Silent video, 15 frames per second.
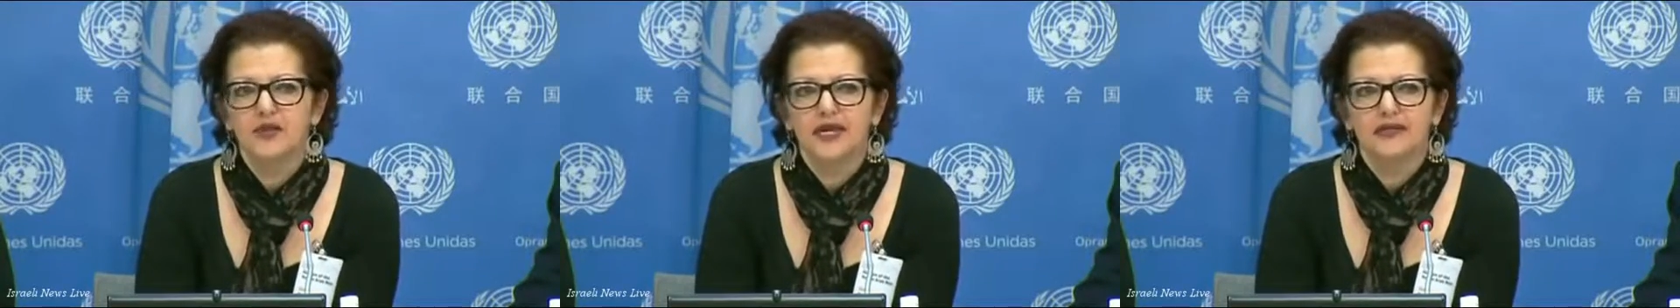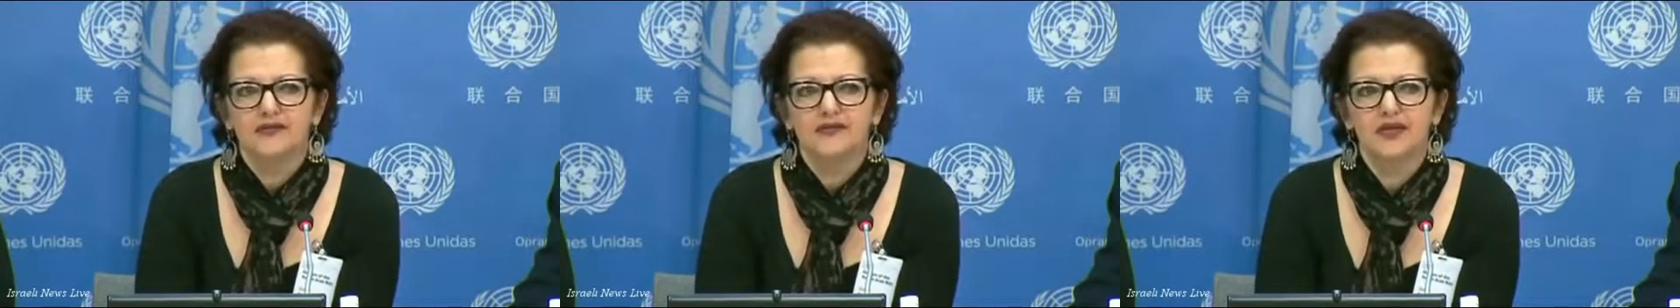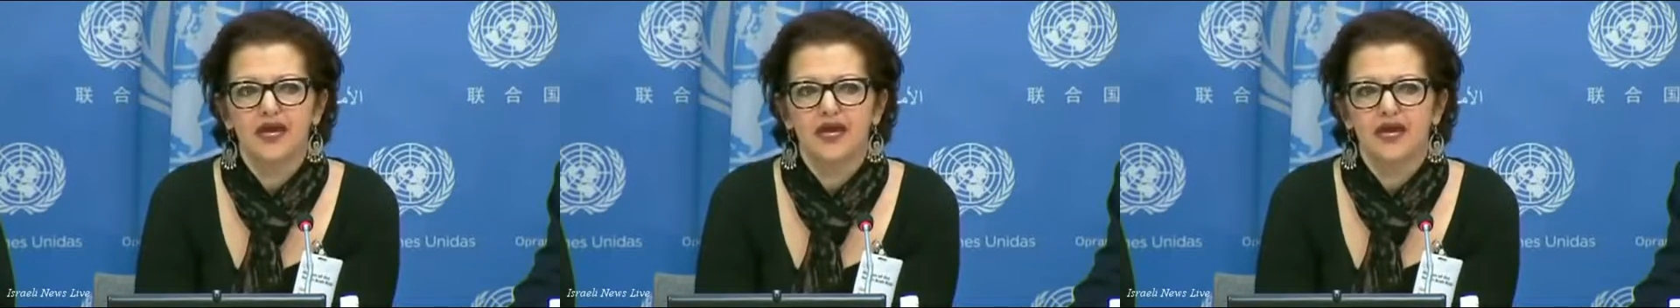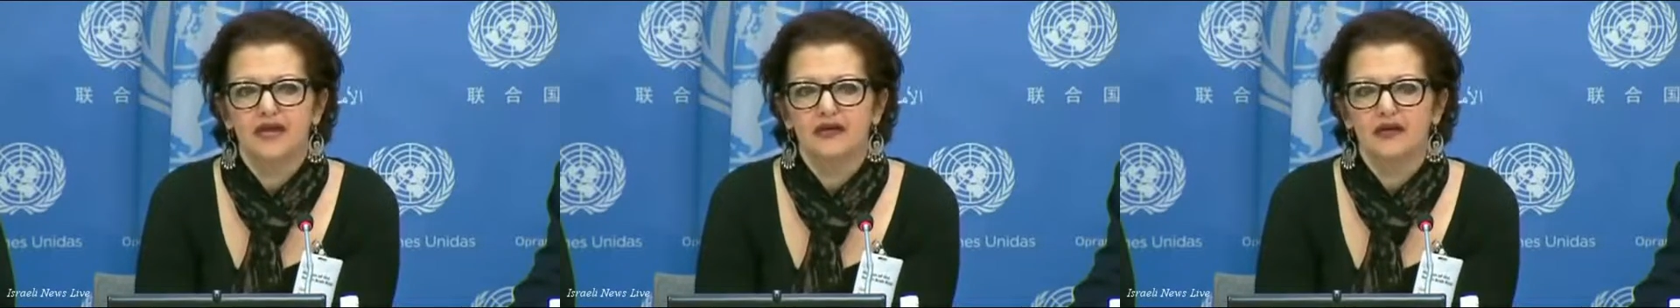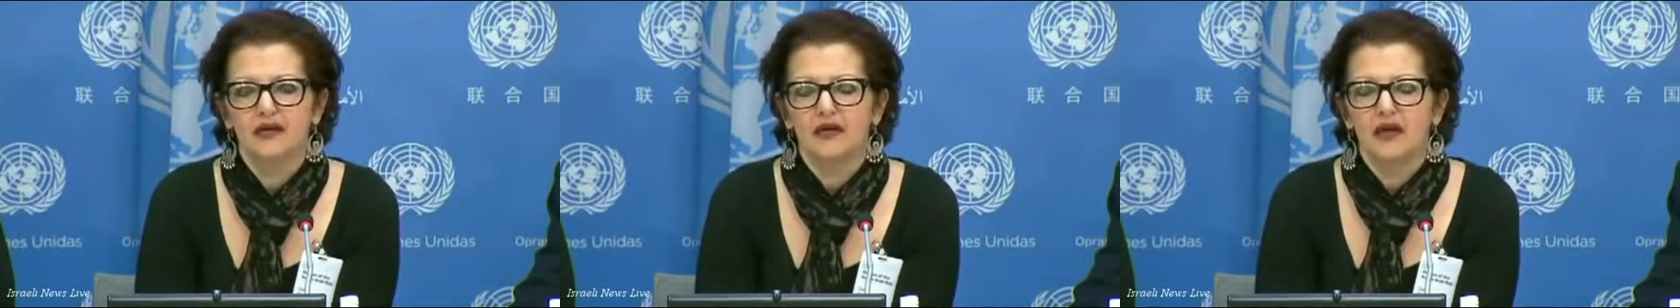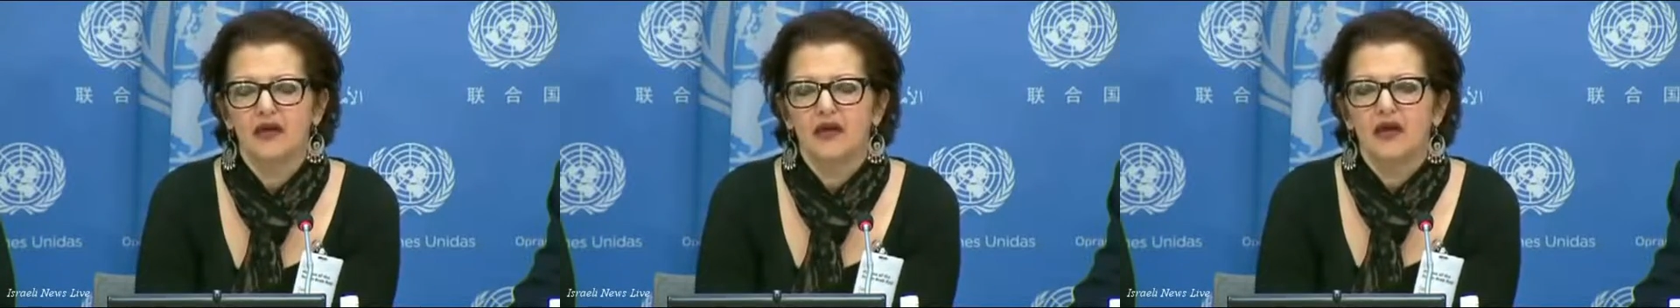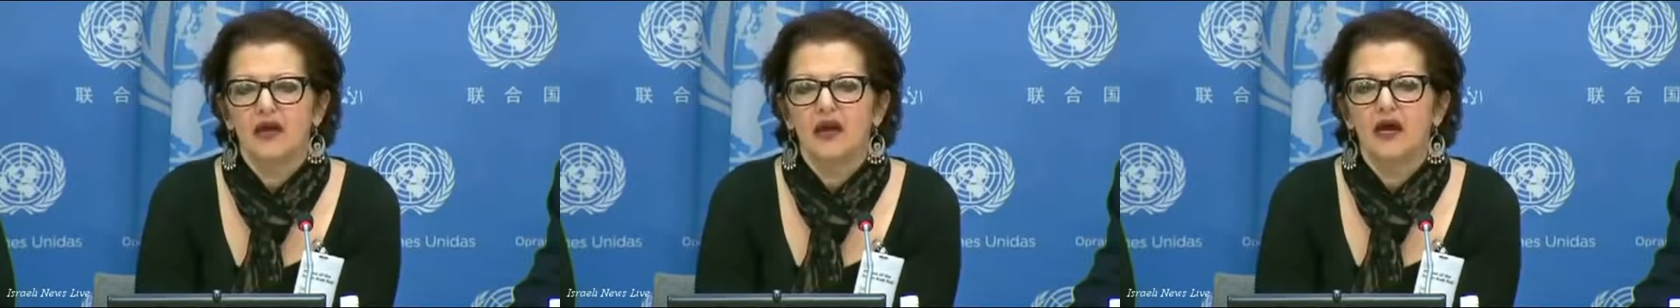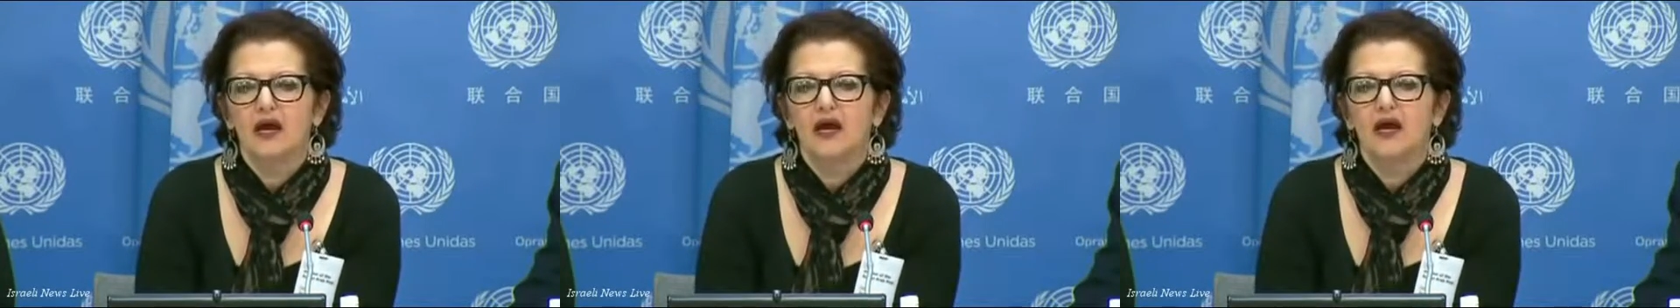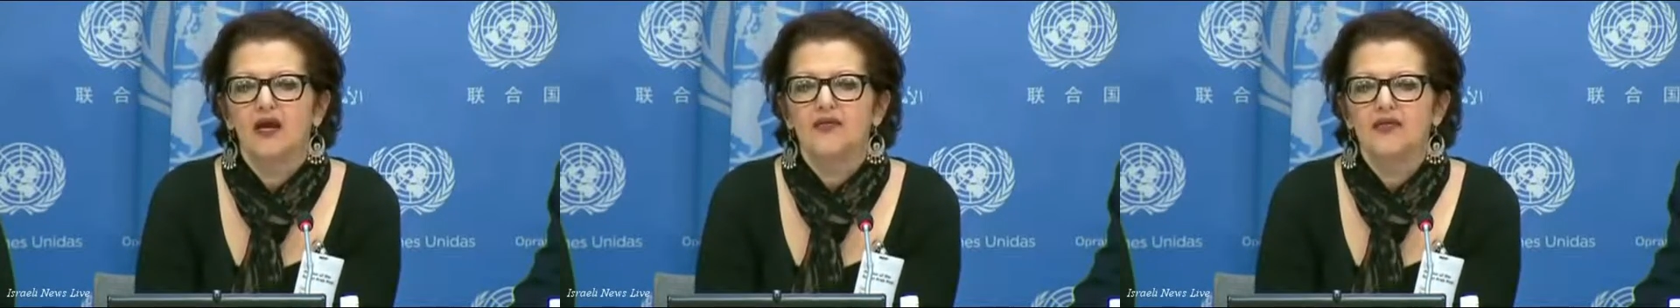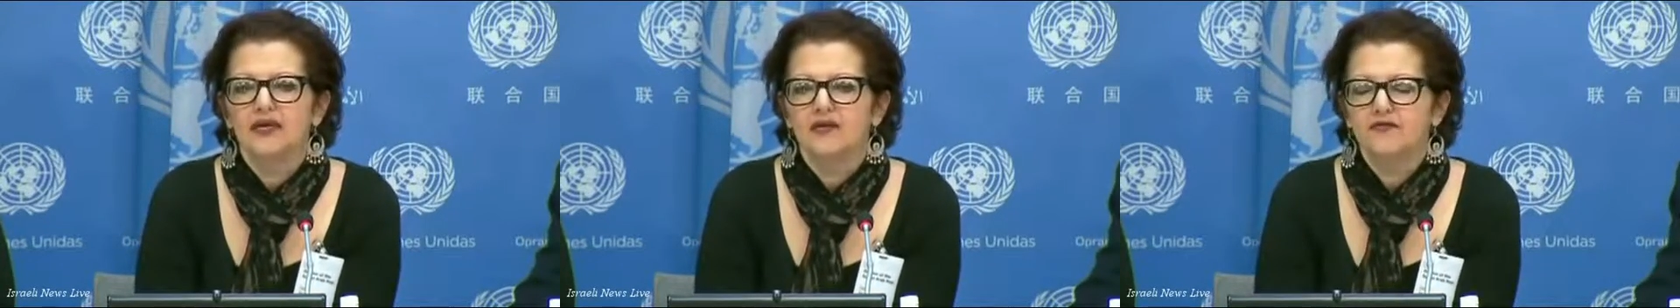maintain
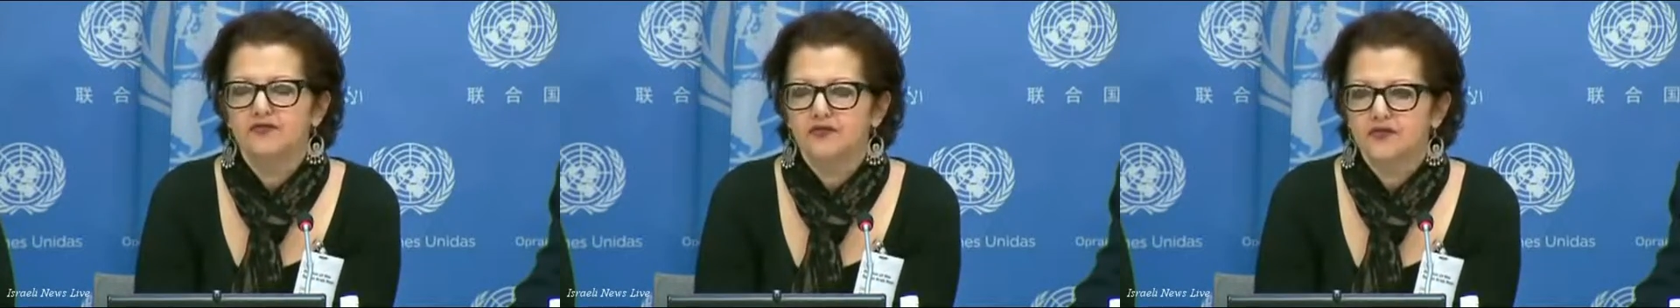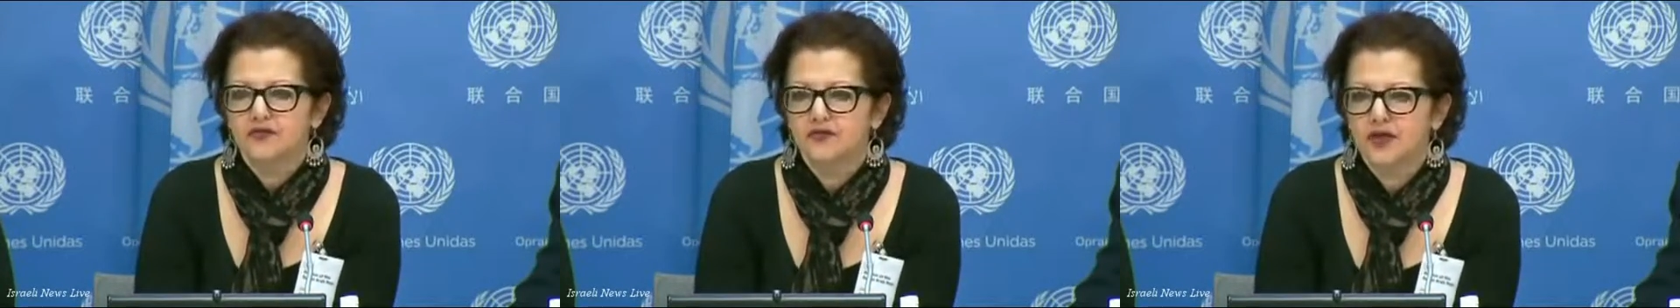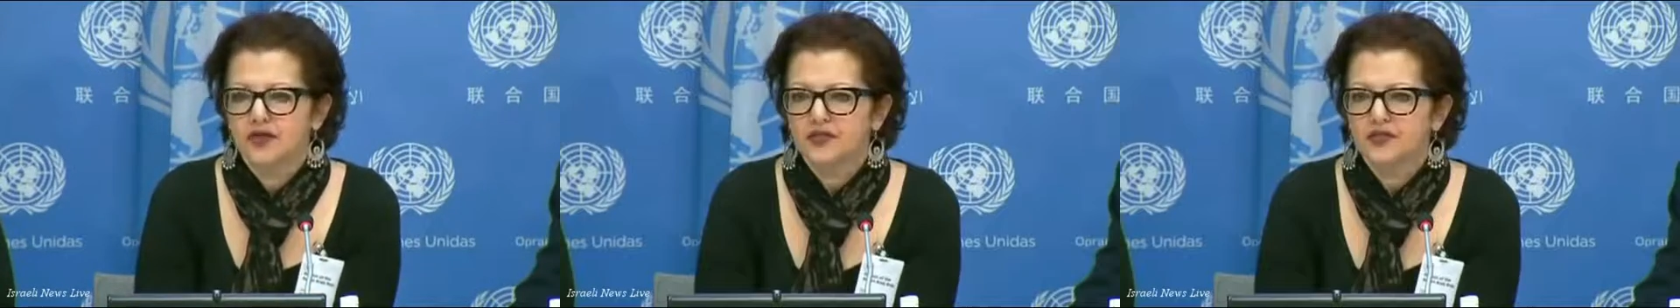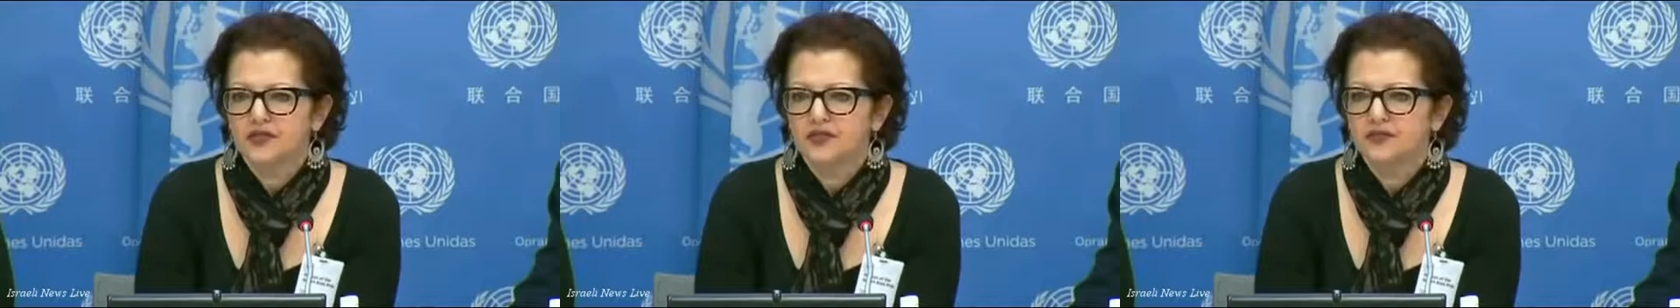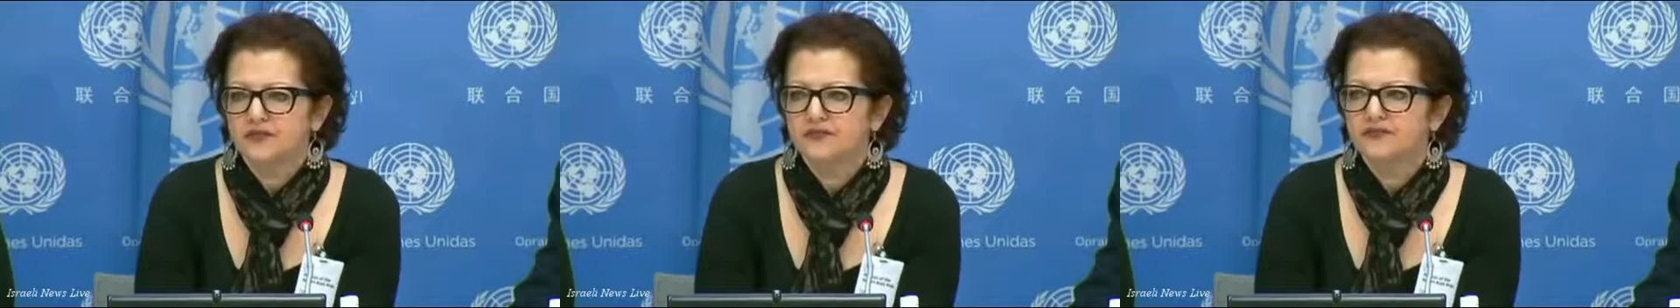the infrastructure,